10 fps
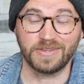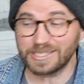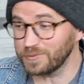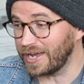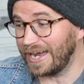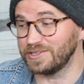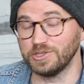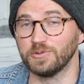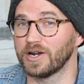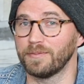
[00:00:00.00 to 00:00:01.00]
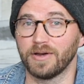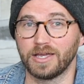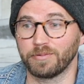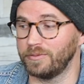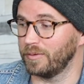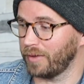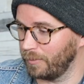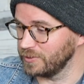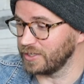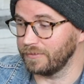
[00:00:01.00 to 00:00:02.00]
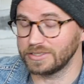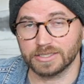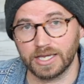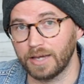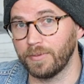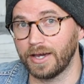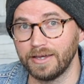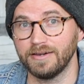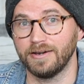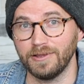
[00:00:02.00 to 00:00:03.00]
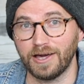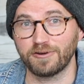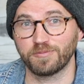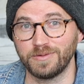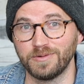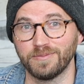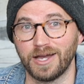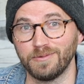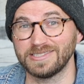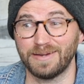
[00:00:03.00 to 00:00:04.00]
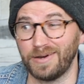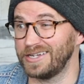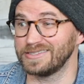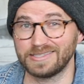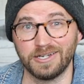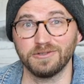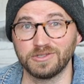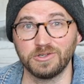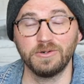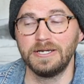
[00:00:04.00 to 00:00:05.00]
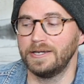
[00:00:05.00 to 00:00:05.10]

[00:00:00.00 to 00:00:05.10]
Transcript: That's what I do when I'm buying premium Bibles. Obviously, I buy a lot of premium Bibles. I buy and sell too.